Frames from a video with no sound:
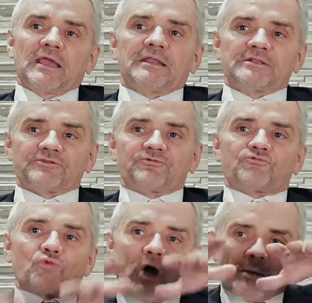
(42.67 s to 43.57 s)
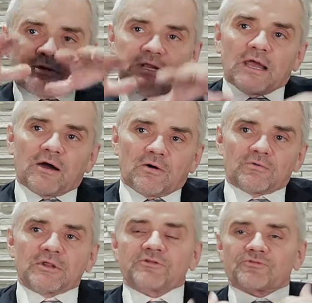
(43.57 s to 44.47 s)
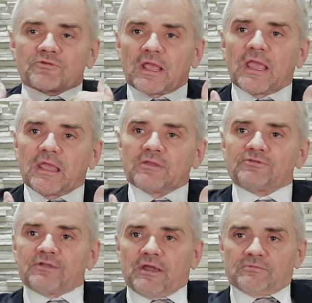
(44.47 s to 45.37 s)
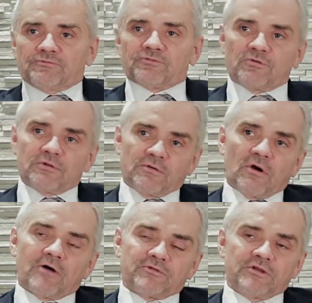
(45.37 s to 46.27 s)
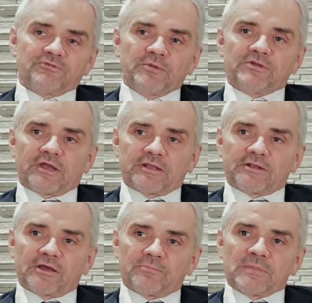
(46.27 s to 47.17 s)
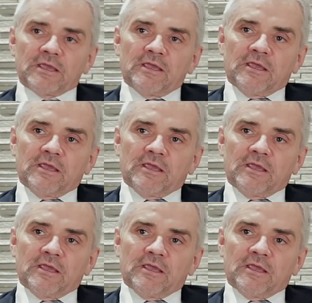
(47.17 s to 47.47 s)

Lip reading: and it's dropped down and it sort of hangs down, so it often needs to be tightened up.